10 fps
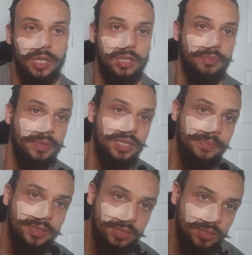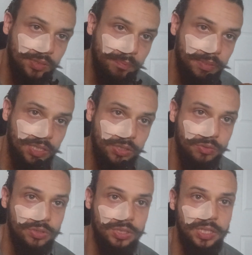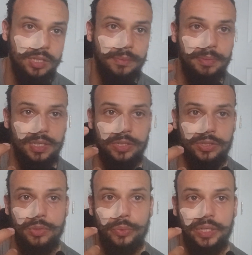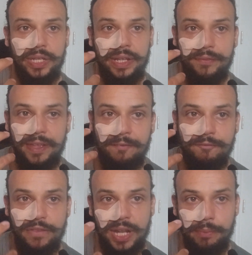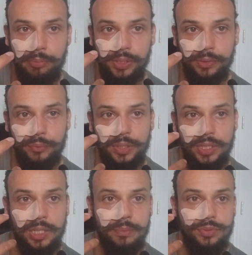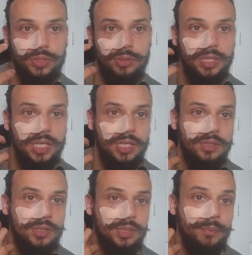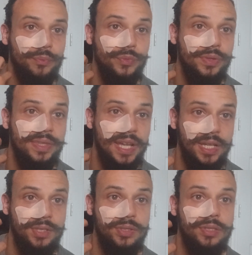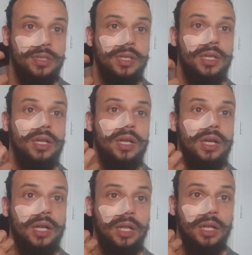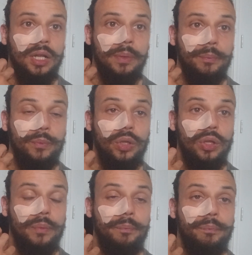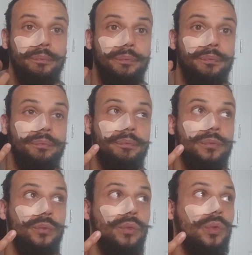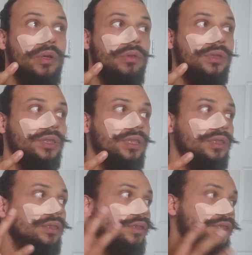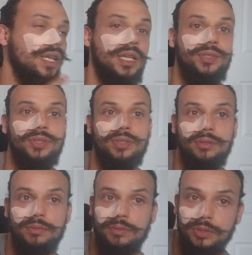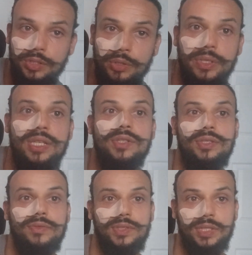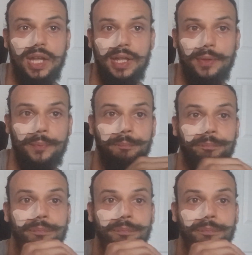And placements is a big huge deal because you want to have that vibrant when it comes to getting some nice um what was it? Nice cohesive style.